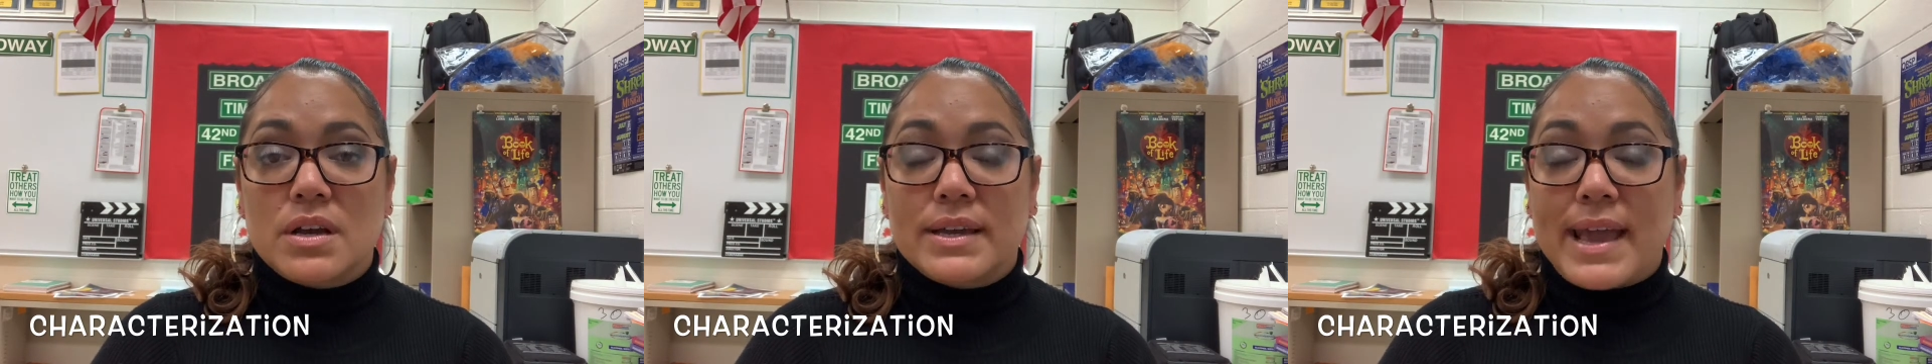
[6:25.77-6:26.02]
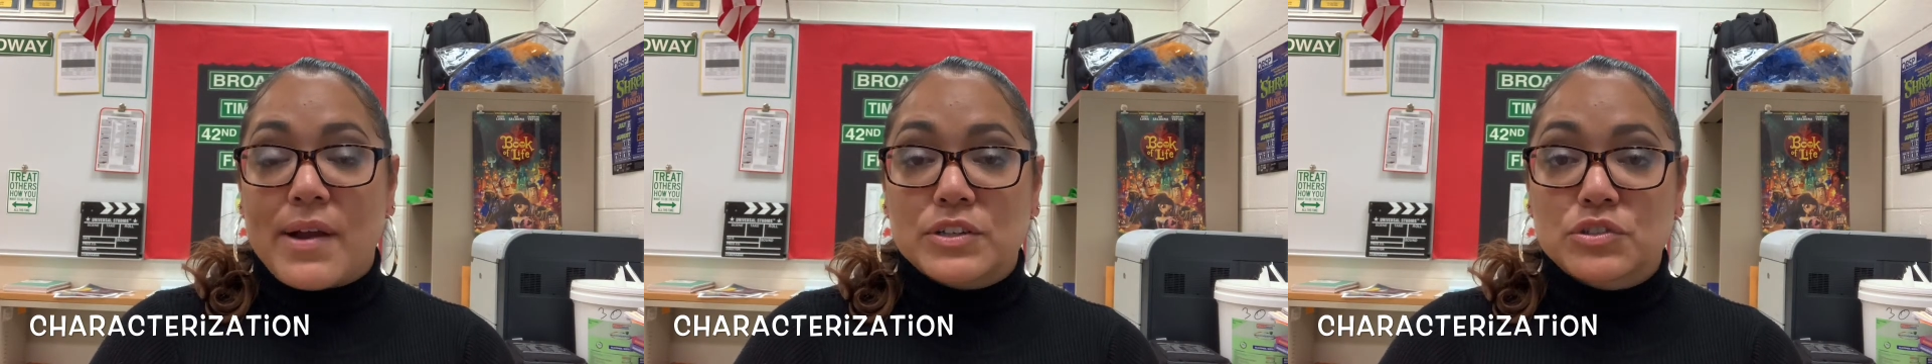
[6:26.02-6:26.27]

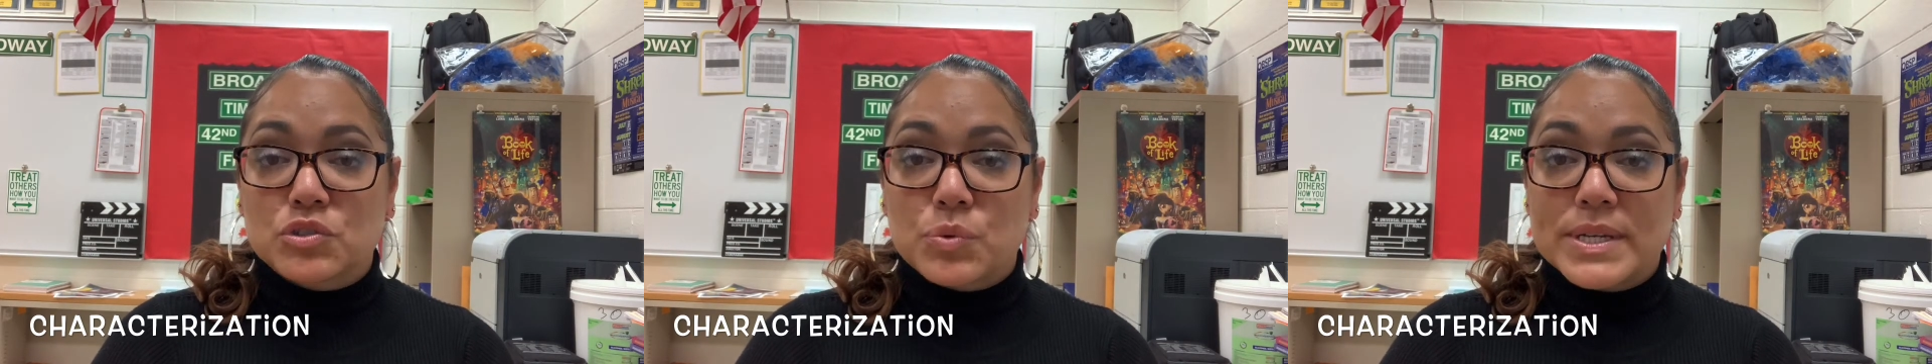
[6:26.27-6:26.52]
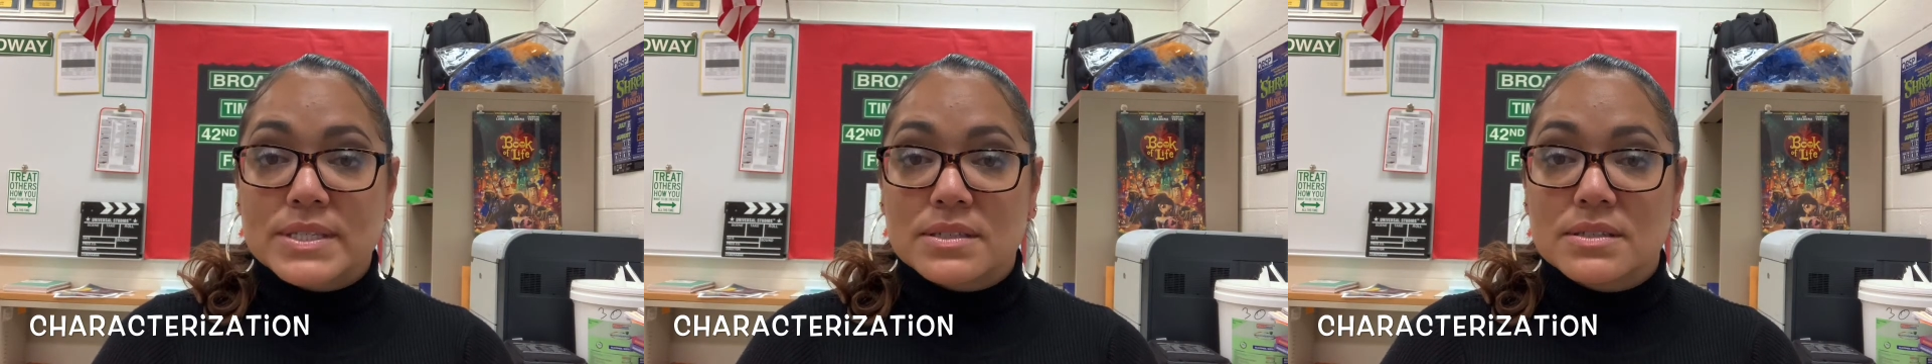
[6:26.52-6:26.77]
character
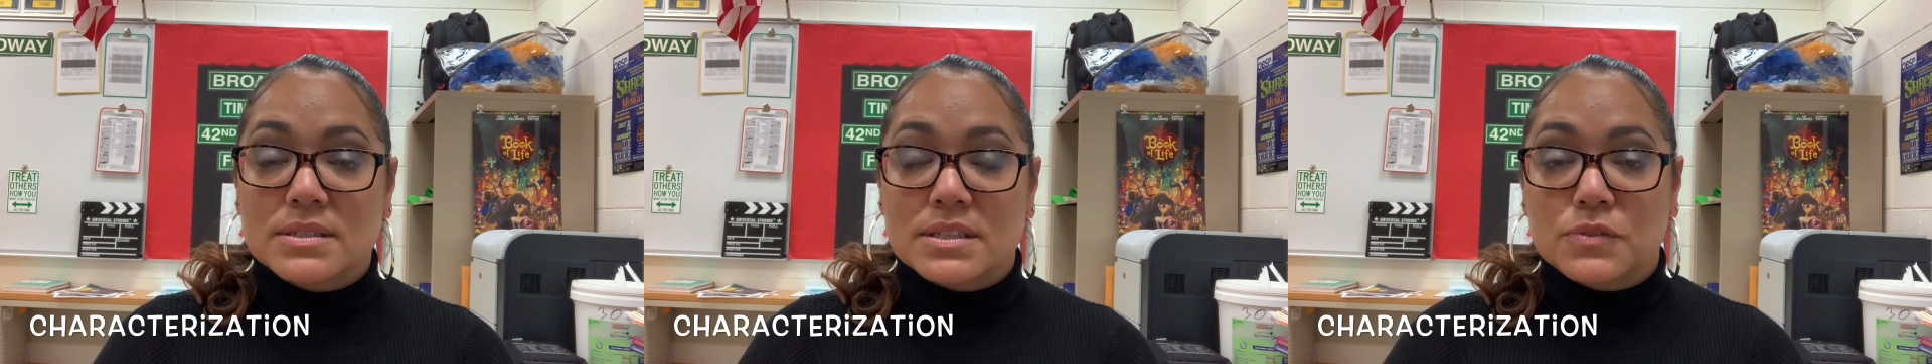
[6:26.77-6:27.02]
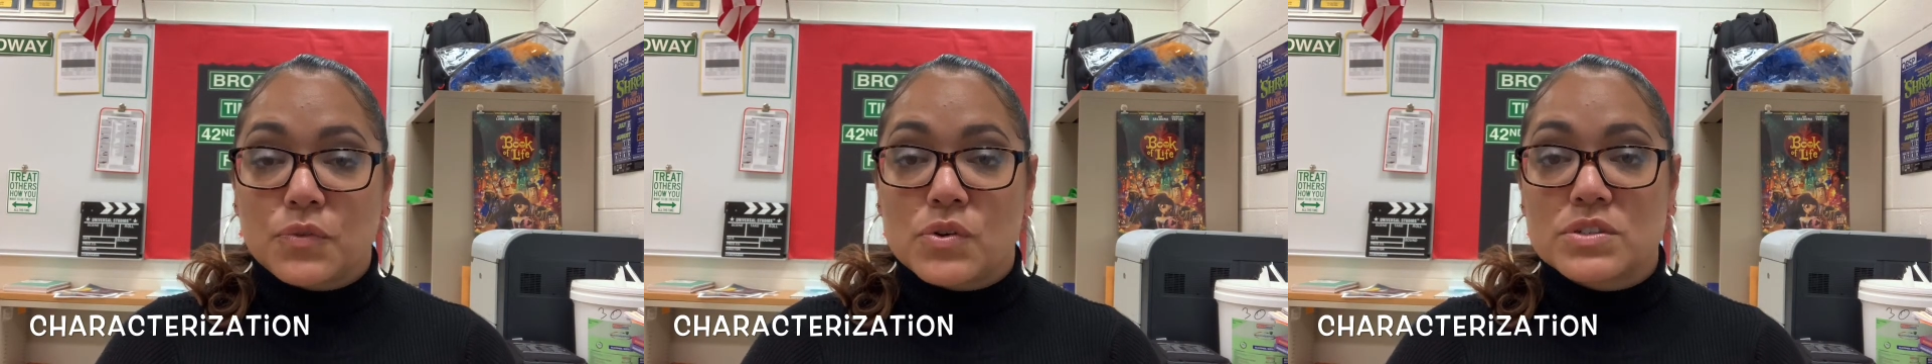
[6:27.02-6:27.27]
choices
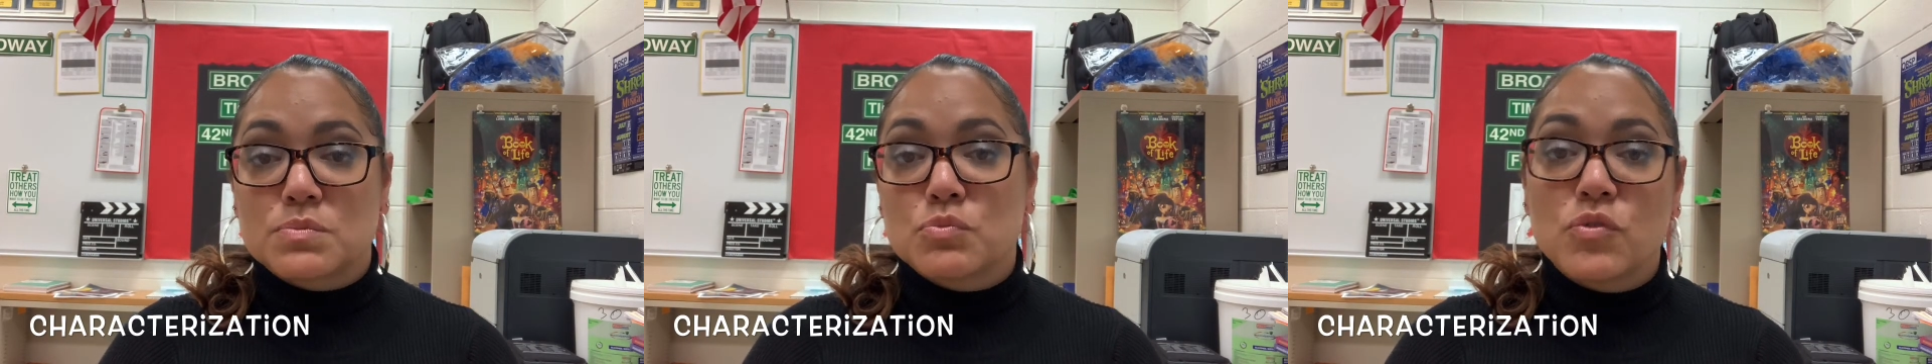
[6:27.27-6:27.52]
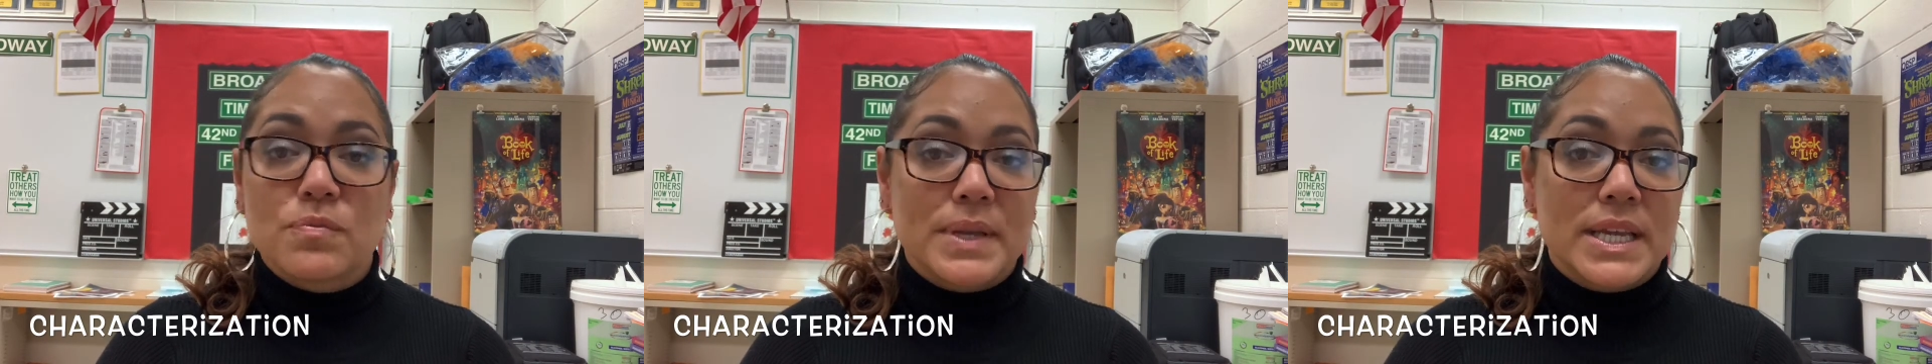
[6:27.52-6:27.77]
as far as
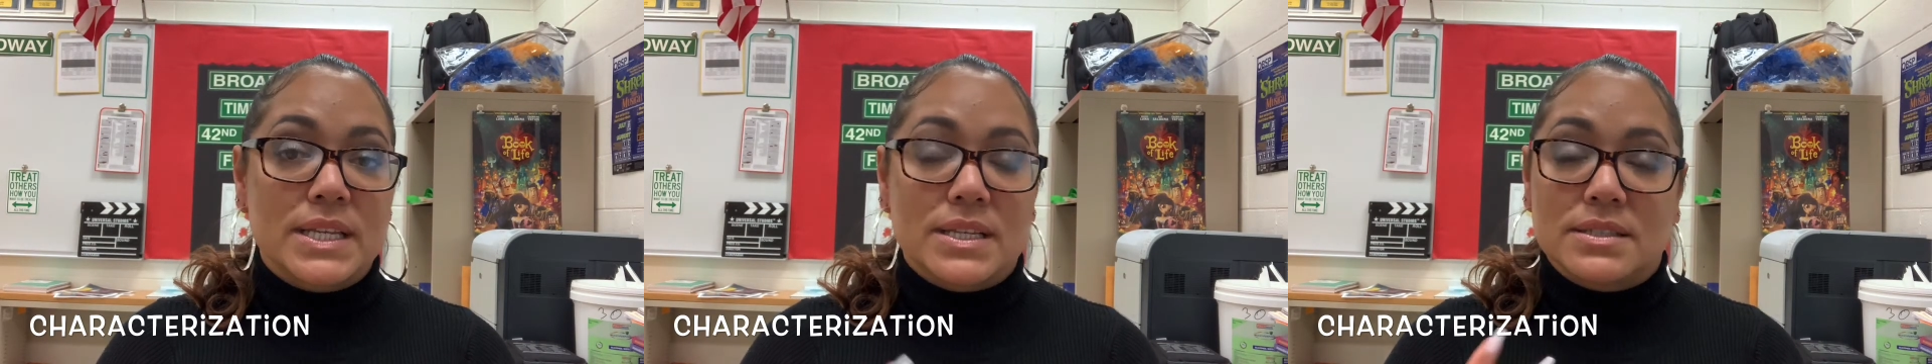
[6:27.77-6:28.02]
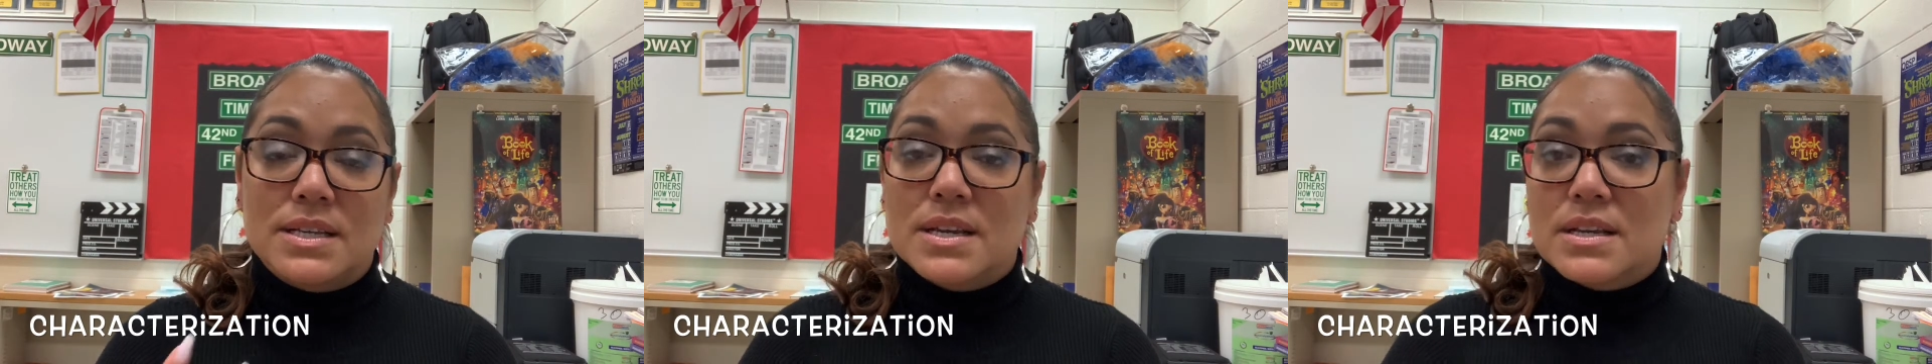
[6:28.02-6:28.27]
movement
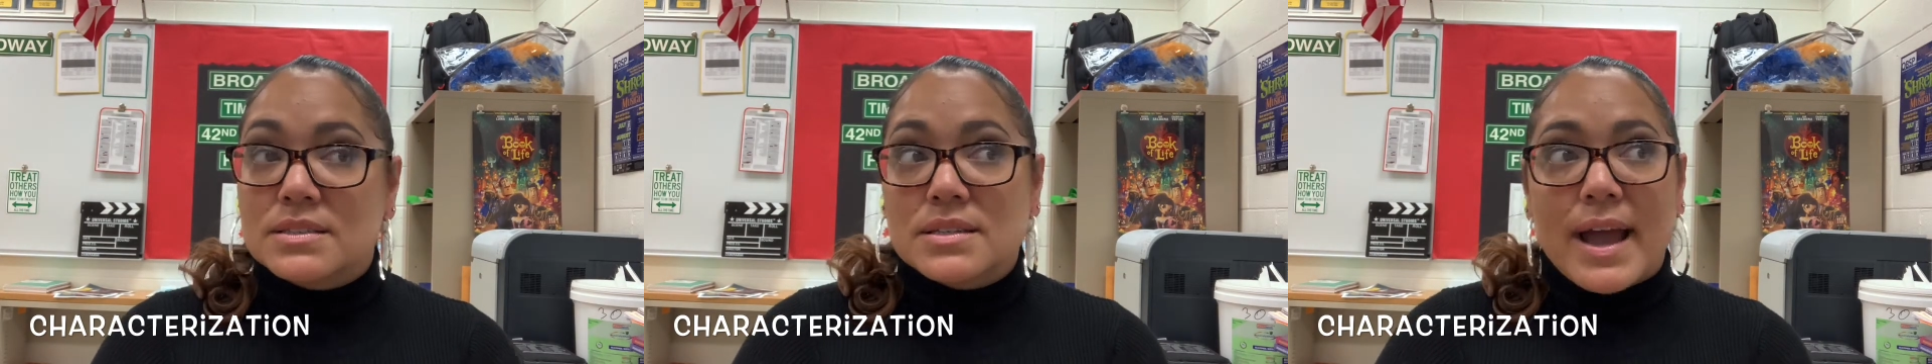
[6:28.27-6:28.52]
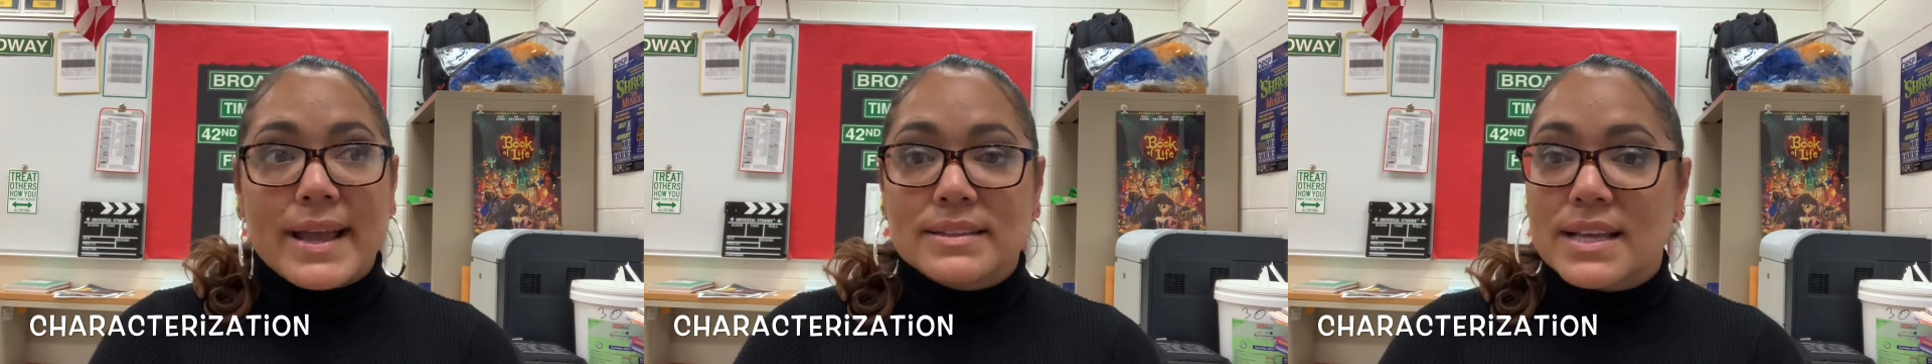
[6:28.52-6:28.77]
and
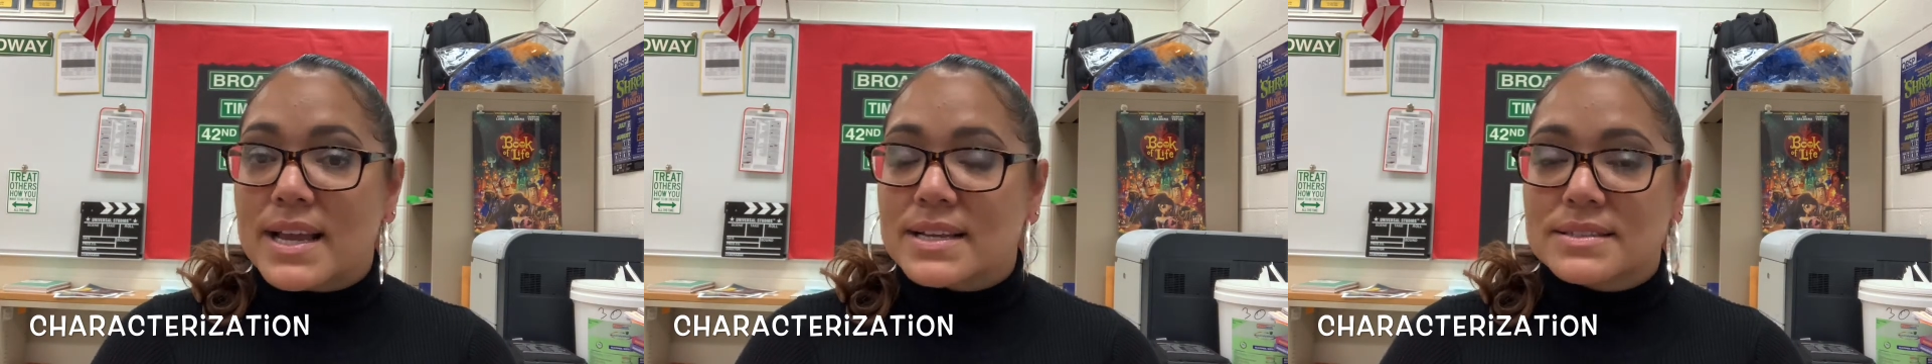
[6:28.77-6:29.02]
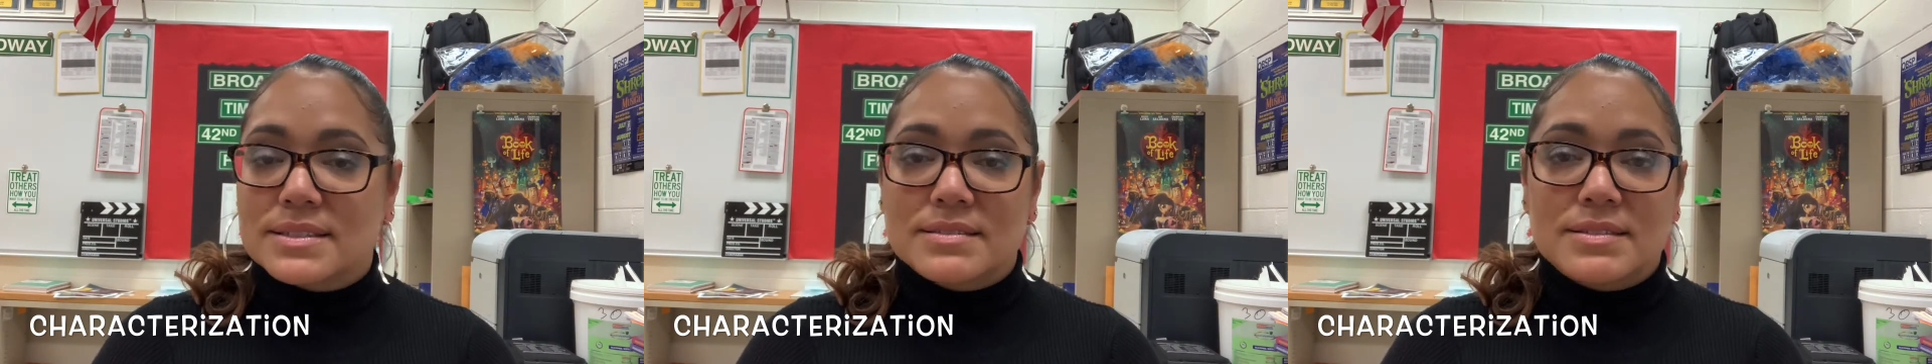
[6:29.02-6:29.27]

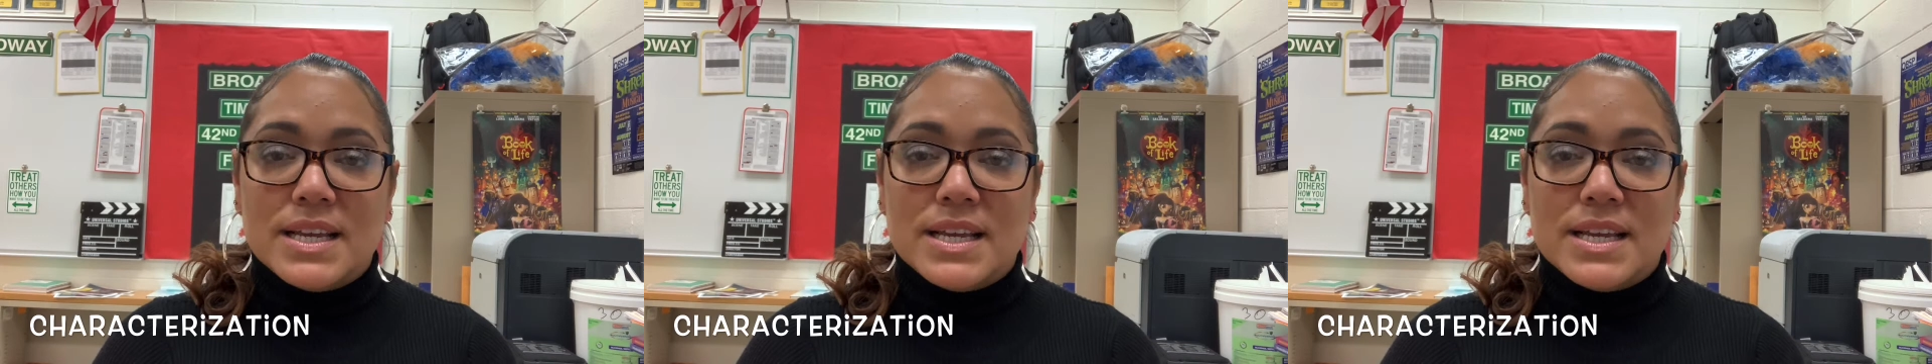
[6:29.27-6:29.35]
dialect and,